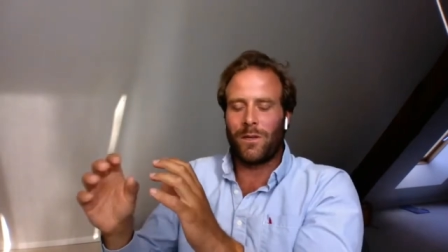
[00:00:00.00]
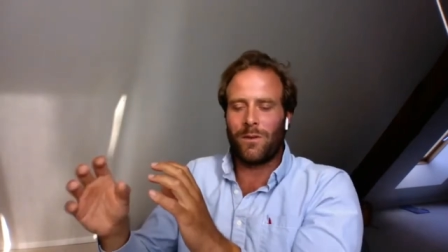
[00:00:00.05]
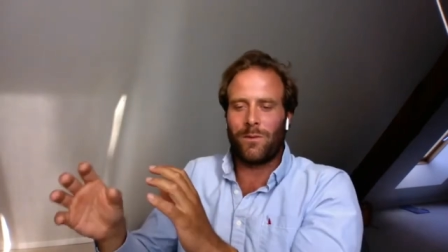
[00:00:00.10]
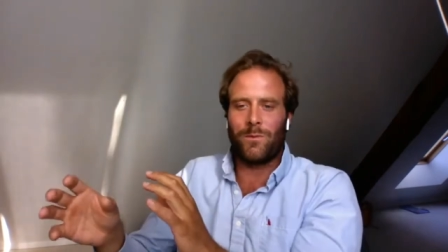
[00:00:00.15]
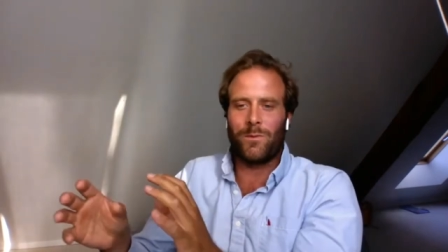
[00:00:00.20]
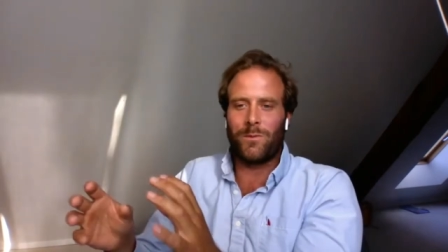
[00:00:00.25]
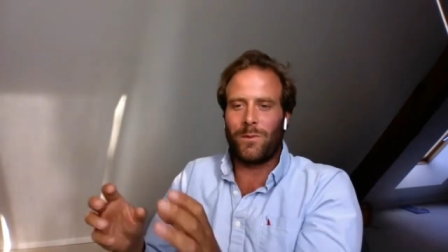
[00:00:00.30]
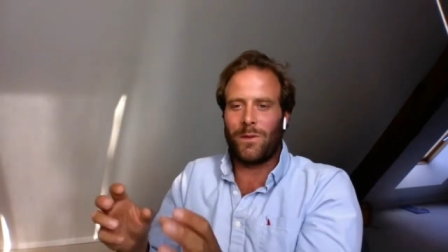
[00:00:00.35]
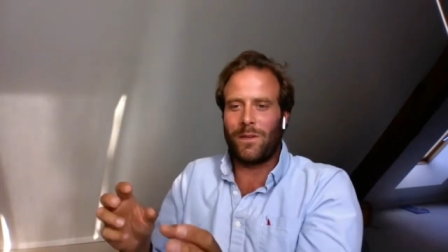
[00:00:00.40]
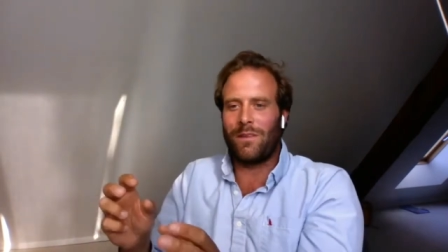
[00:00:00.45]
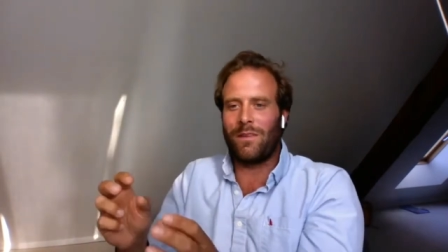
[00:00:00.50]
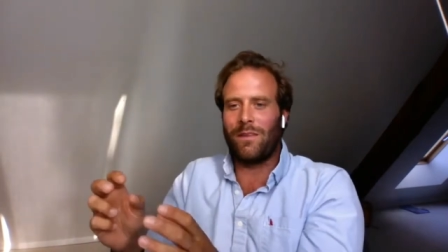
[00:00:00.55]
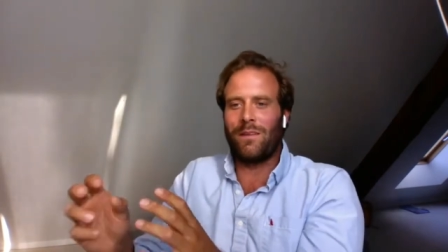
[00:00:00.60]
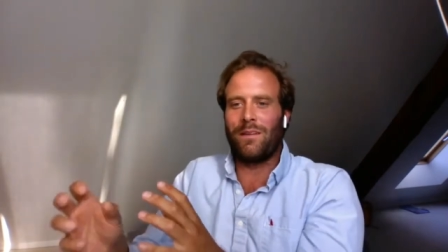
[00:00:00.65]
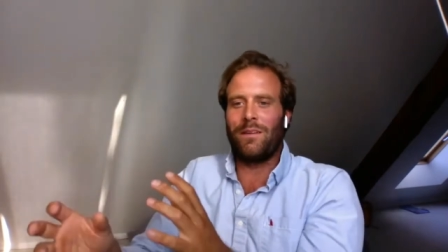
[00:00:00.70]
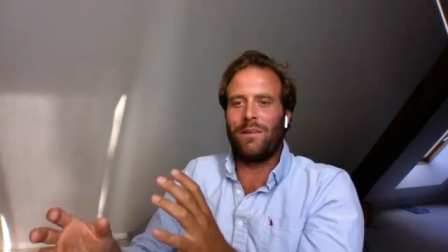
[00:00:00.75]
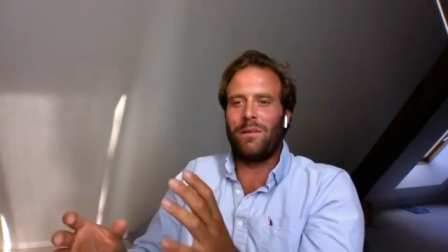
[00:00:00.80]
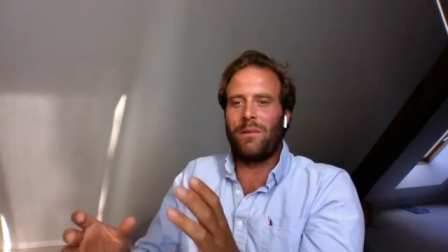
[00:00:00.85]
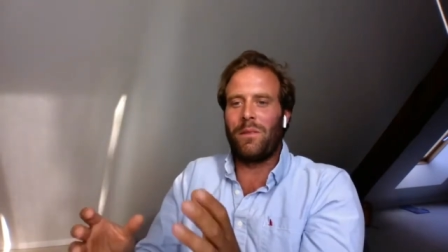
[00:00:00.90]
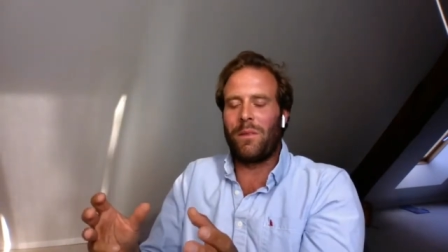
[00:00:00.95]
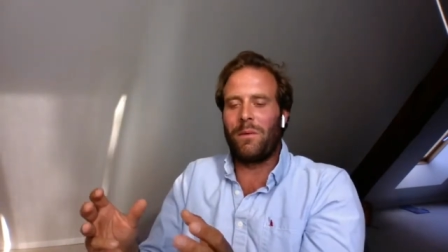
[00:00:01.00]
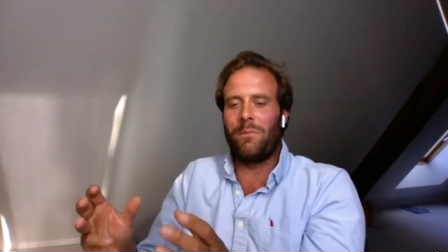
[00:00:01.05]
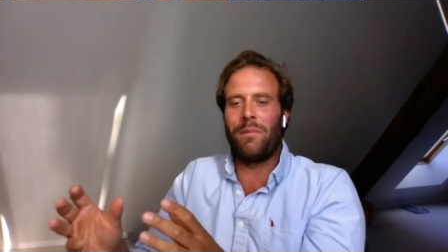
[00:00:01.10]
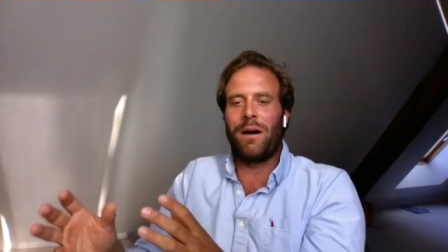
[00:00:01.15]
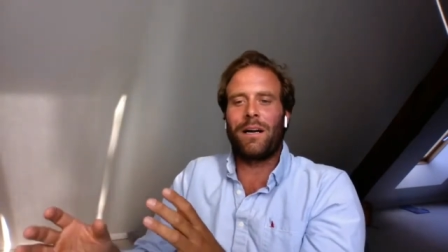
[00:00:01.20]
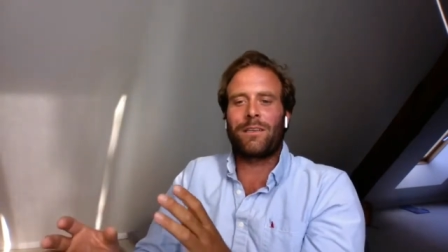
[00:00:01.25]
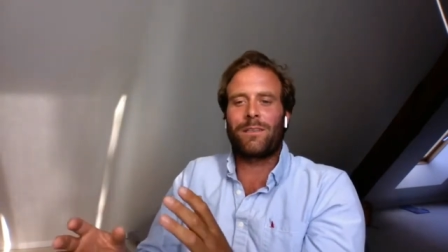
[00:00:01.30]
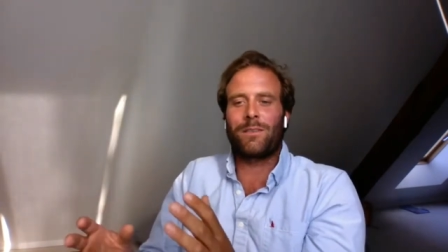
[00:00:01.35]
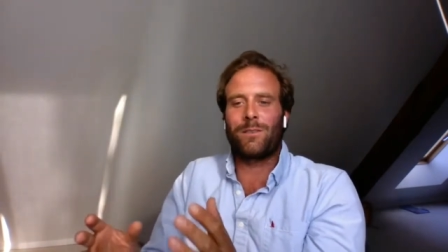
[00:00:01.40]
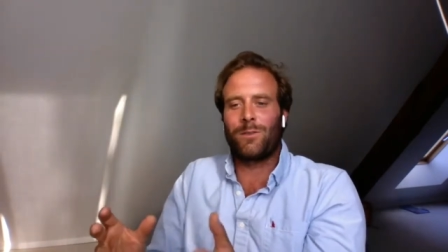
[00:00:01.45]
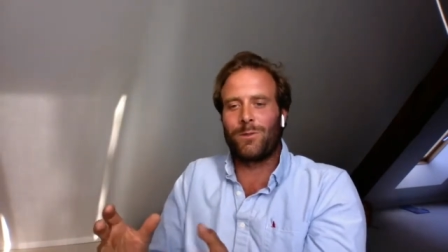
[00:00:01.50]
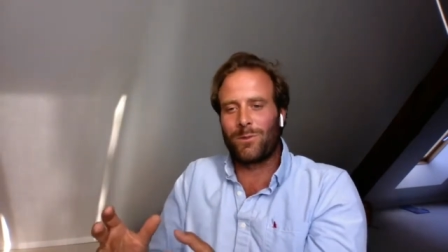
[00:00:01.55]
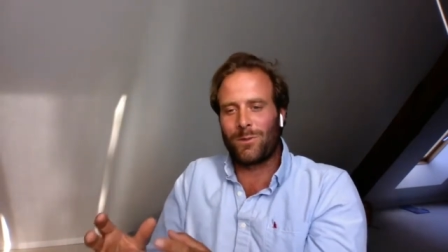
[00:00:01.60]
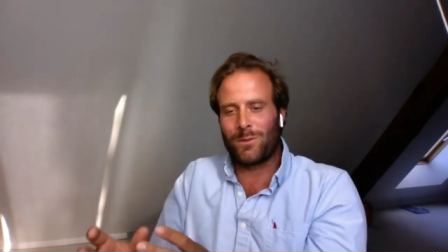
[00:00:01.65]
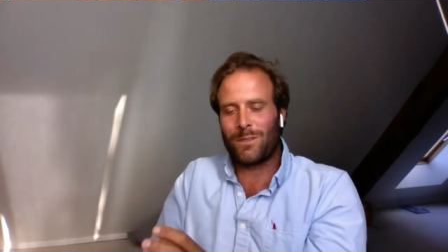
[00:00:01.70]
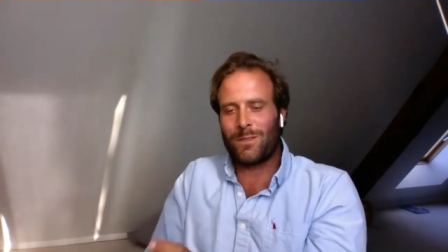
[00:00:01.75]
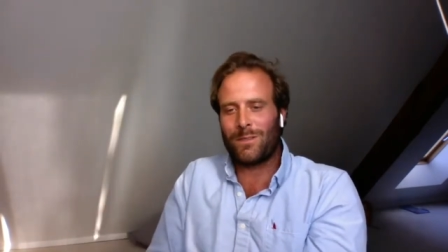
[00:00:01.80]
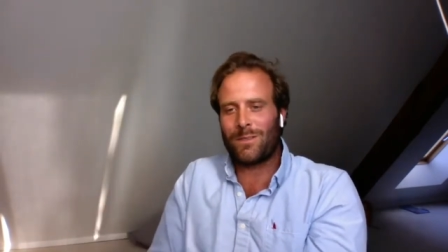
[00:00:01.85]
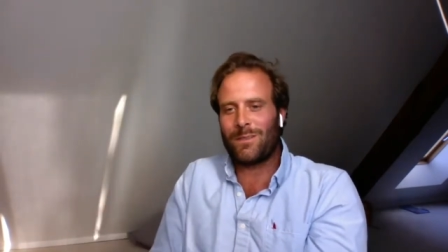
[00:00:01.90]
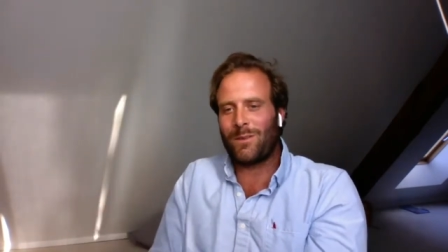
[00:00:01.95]
what the mark
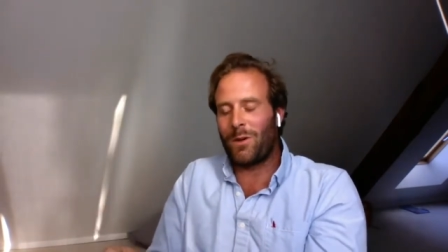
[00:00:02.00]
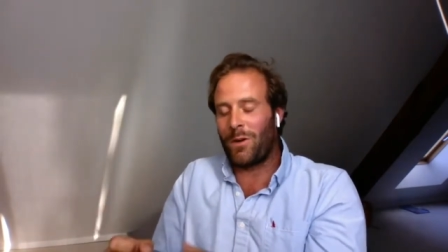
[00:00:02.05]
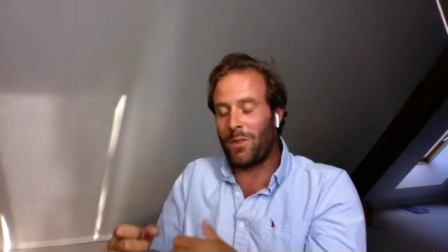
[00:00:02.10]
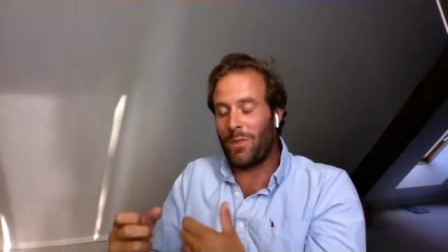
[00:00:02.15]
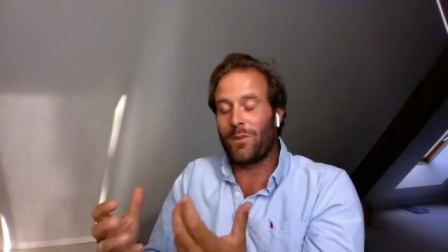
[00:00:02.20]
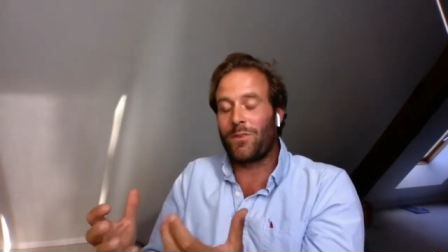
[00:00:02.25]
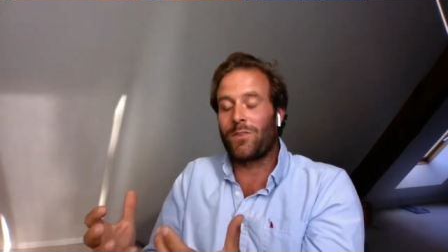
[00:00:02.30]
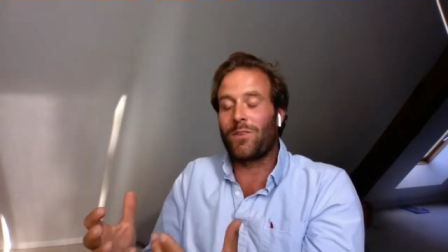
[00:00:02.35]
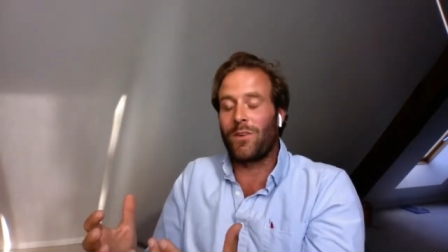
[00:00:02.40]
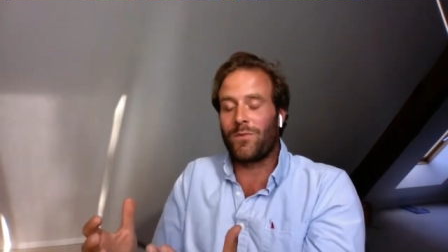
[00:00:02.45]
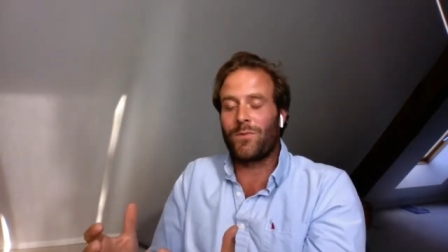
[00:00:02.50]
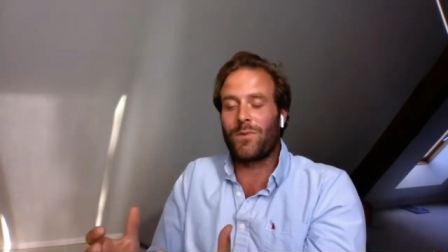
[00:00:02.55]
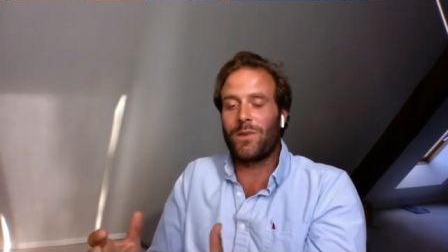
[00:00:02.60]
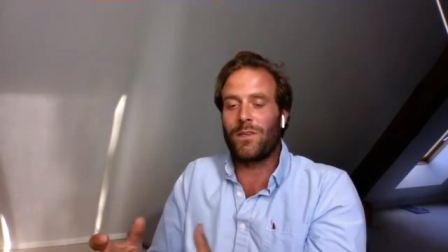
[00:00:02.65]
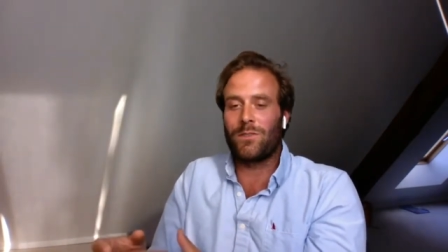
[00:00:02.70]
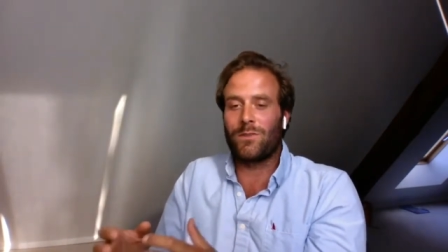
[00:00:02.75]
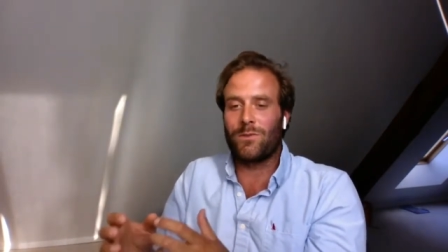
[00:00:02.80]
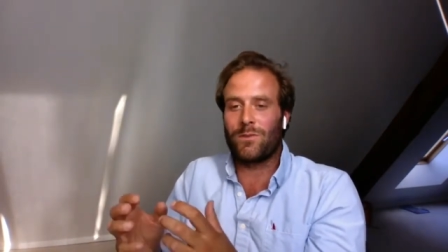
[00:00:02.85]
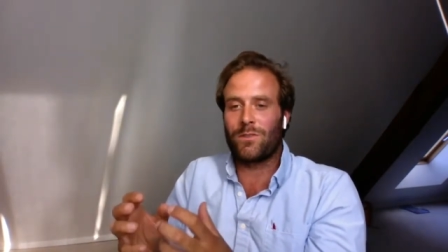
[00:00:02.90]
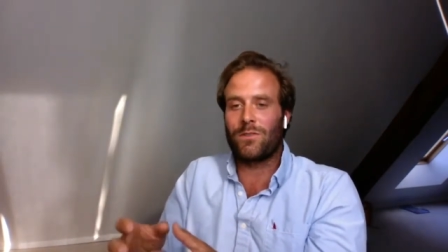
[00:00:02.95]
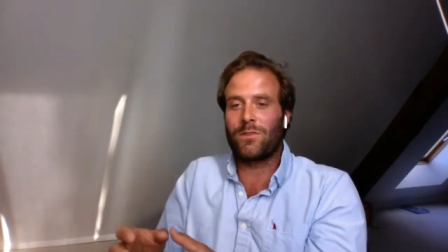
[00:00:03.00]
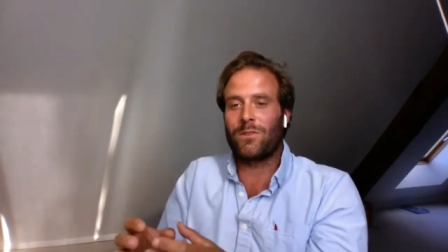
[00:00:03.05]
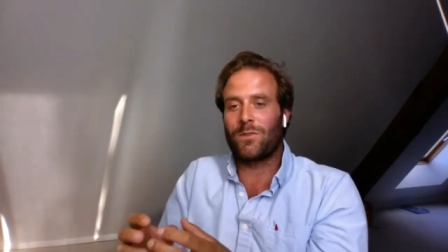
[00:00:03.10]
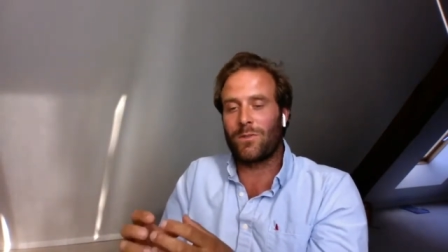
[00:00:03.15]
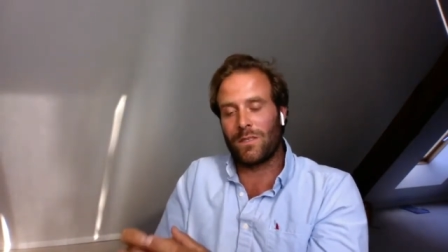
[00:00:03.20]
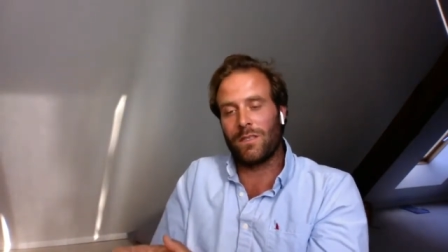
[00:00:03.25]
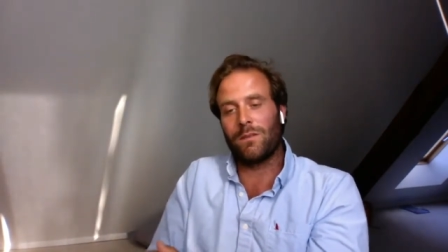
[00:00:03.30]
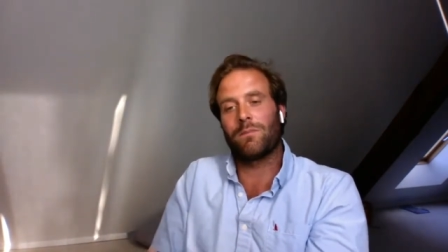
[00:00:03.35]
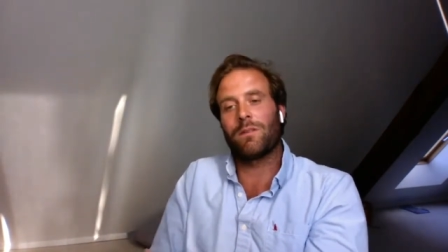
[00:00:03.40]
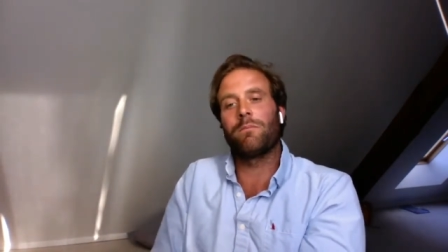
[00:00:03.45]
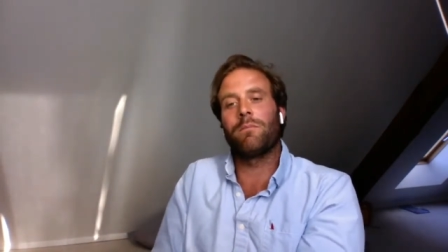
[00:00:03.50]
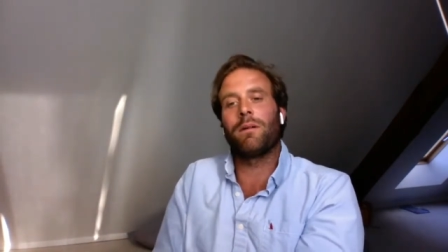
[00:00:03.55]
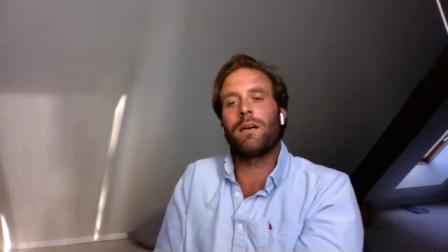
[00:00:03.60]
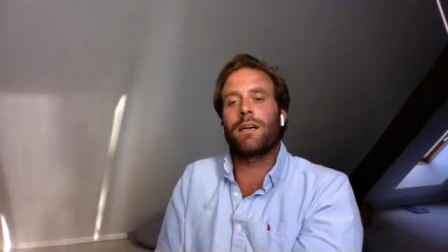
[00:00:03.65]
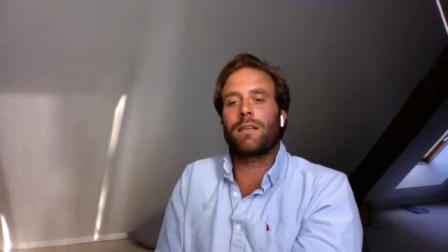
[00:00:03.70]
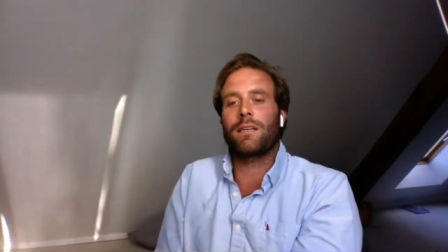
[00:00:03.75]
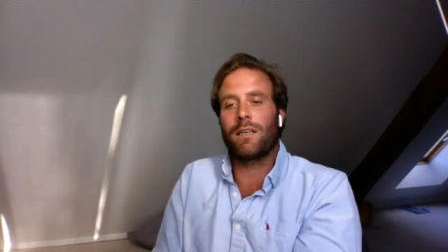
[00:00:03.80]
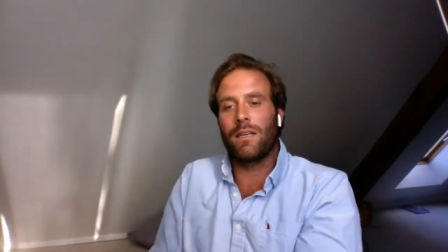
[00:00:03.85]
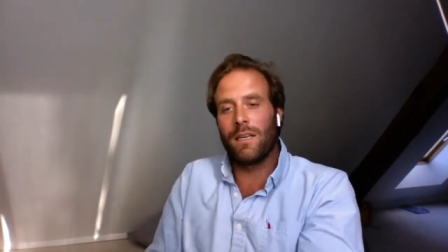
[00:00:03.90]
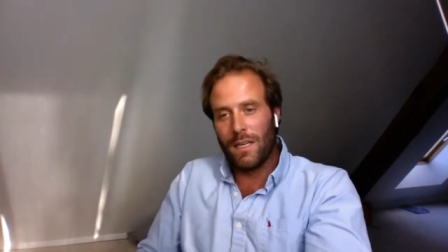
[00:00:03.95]
uses or the software uses to keep the
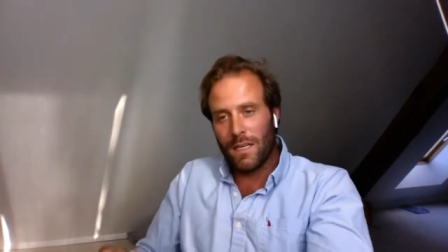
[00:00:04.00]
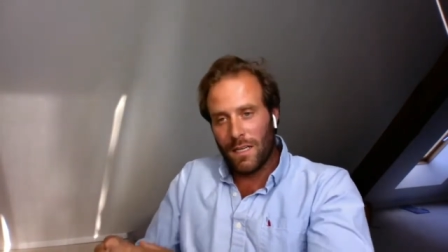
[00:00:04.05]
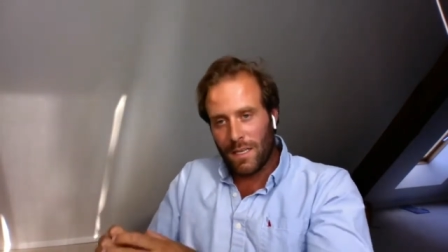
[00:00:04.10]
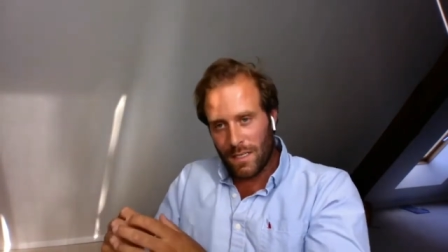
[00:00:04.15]
mark